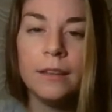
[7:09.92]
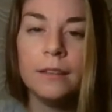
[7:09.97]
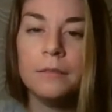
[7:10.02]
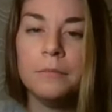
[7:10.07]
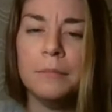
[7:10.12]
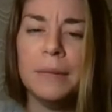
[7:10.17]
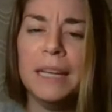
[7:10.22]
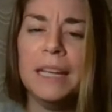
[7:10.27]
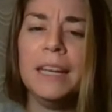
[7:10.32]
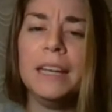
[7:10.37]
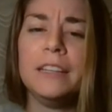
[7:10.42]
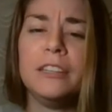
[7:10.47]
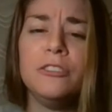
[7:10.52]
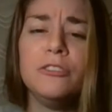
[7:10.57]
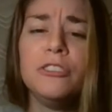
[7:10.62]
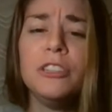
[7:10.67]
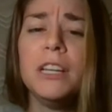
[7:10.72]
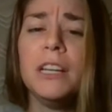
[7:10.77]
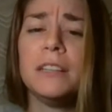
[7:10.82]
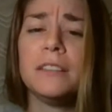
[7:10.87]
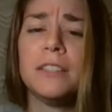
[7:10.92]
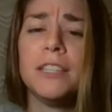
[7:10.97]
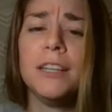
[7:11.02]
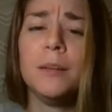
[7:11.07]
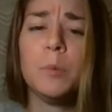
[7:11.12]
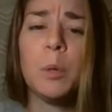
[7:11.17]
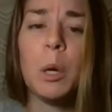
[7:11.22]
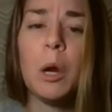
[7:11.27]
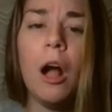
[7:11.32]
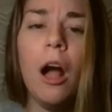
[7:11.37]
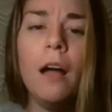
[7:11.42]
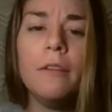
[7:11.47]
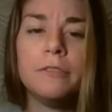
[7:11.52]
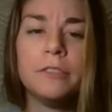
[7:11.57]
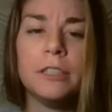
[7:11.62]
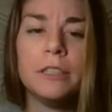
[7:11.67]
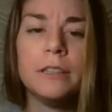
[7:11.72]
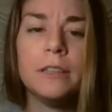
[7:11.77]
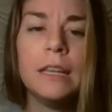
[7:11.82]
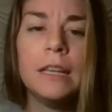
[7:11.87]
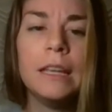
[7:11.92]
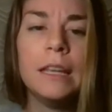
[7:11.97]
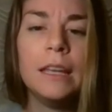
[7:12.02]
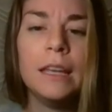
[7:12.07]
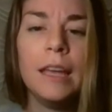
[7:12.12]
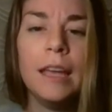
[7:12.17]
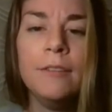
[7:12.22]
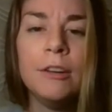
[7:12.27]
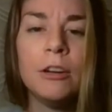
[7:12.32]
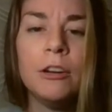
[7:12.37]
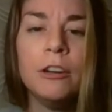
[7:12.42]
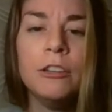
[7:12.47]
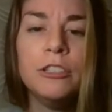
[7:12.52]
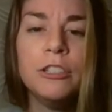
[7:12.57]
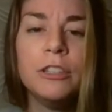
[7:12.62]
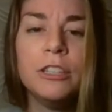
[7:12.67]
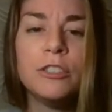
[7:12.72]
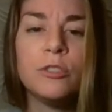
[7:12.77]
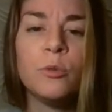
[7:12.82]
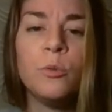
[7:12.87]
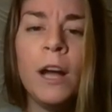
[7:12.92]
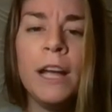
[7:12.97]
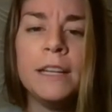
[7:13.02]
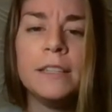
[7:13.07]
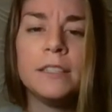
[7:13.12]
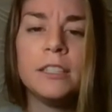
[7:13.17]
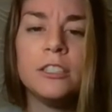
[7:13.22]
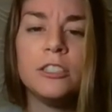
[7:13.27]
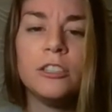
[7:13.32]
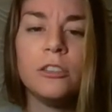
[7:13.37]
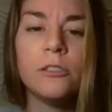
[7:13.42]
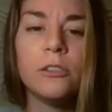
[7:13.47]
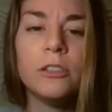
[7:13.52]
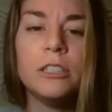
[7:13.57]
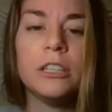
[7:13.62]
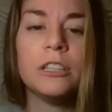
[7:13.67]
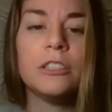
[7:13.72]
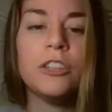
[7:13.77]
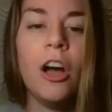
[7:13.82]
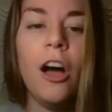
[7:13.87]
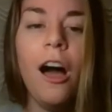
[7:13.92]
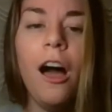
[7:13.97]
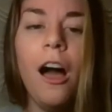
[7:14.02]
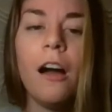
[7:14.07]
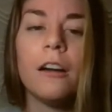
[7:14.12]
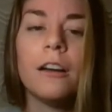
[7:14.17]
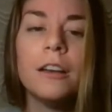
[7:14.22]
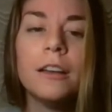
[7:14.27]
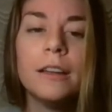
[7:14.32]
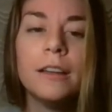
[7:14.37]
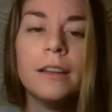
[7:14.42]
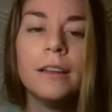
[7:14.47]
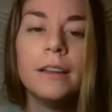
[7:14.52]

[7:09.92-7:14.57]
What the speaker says: "Man, you should get sick more often. I haven't heard you this quiet since you learned to talk."